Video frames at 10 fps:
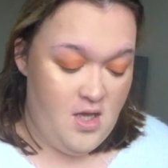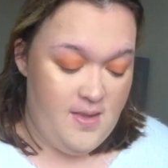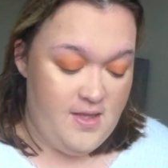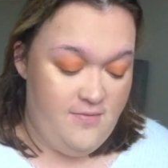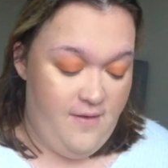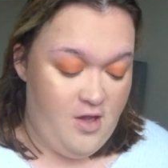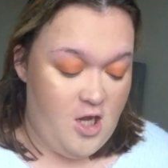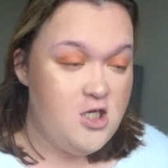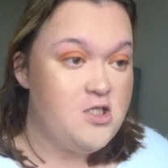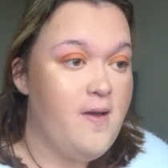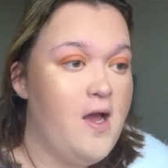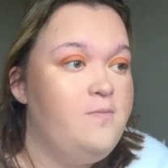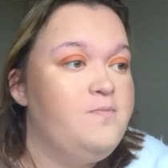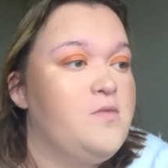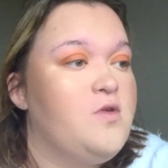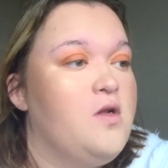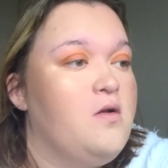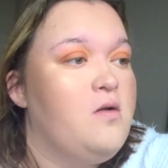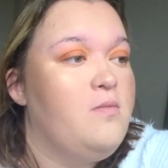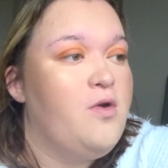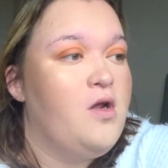This is very good as well. It's kind of gonna bring